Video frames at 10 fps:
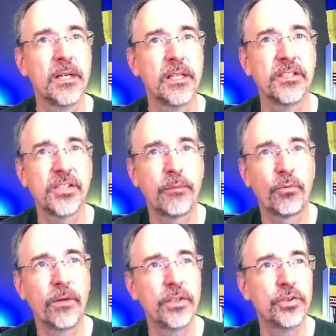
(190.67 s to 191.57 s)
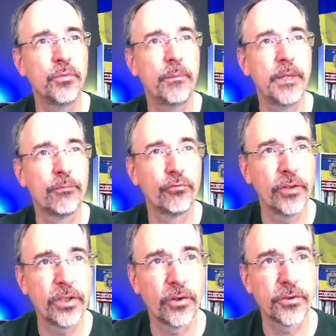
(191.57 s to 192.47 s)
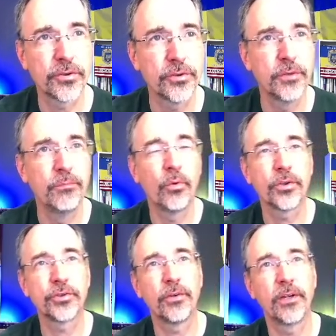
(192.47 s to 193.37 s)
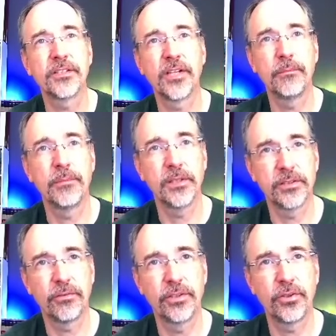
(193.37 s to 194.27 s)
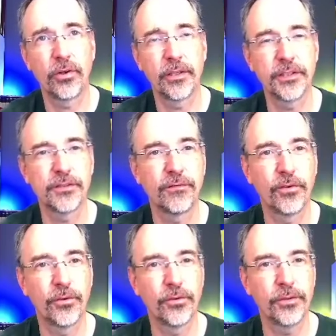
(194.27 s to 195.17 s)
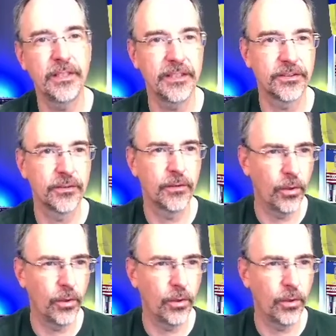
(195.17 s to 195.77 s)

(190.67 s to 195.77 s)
This operation would be a precursor to more strikes on military targets further east.